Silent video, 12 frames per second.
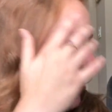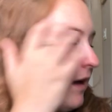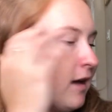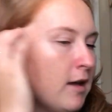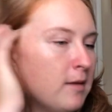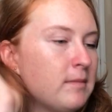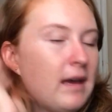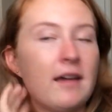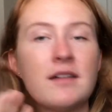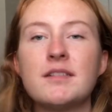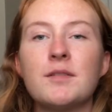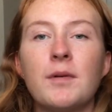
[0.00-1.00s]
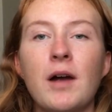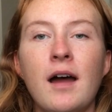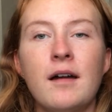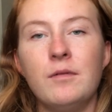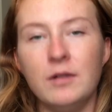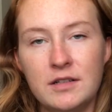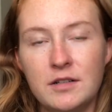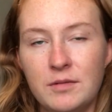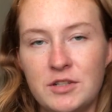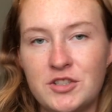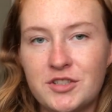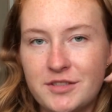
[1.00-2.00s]
I also brought
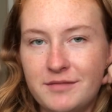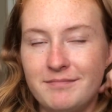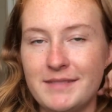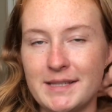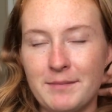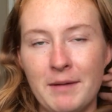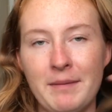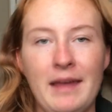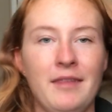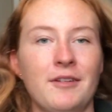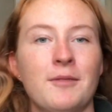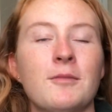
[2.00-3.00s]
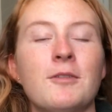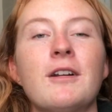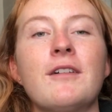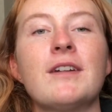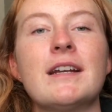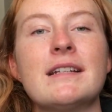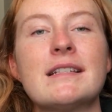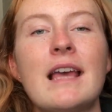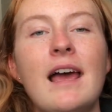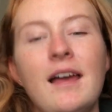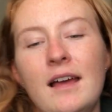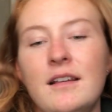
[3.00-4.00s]
which is in my bathroom or whatever, is,
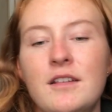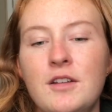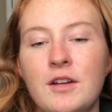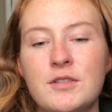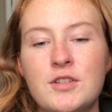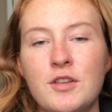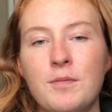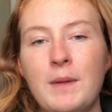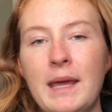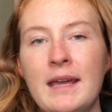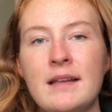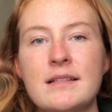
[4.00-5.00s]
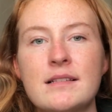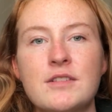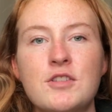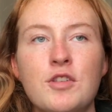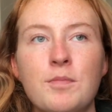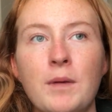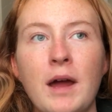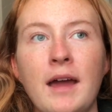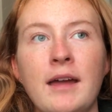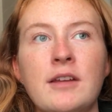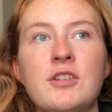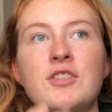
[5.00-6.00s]
you know, toothpaste,
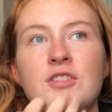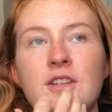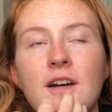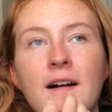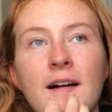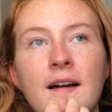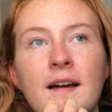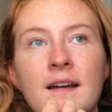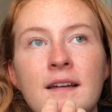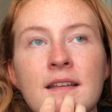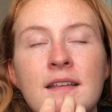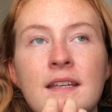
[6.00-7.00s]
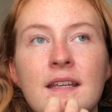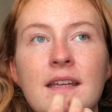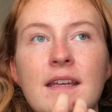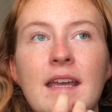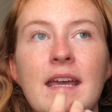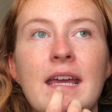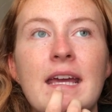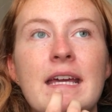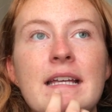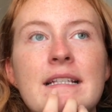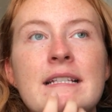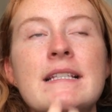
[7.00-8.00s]
toothbrush,
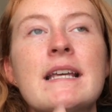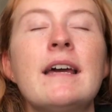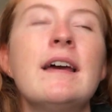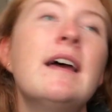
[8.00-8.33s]
and